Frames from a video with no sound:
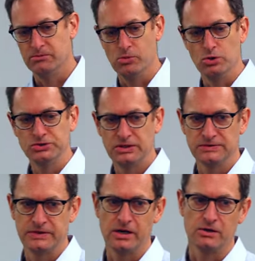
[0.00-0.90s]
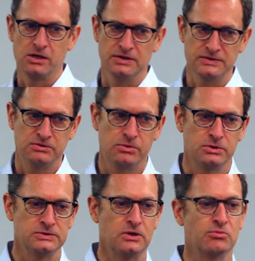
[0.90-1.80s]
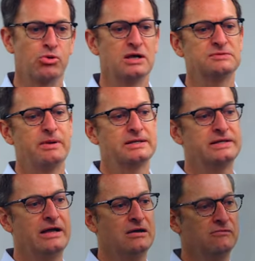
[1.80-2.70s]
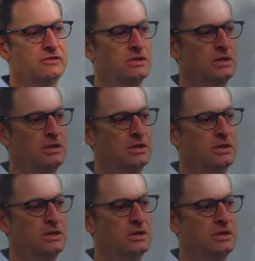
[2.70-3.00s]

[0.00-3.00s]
the emotions that our customers, our prospects have,